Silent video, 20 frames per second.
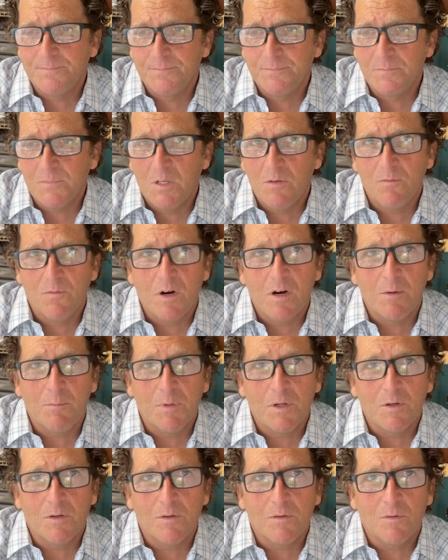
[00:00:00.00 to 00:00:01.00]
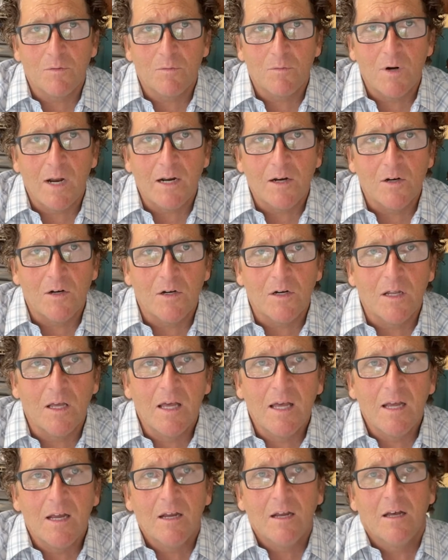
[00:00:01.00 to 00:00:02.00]
environmental record
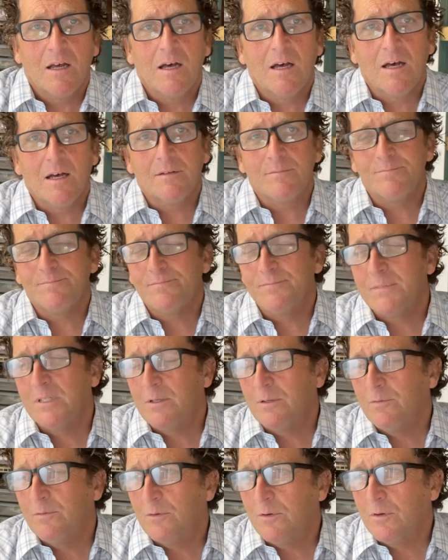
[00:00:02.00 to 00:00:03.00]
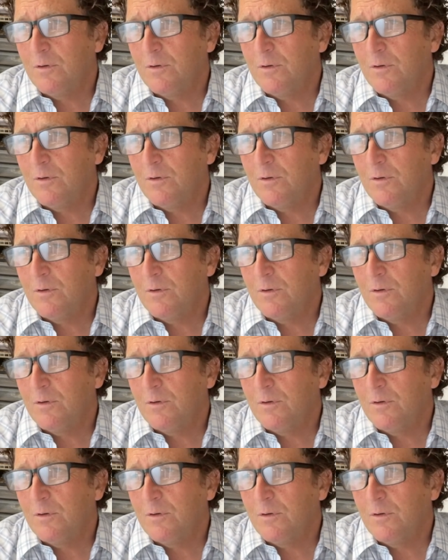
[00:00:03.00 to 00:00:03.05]
for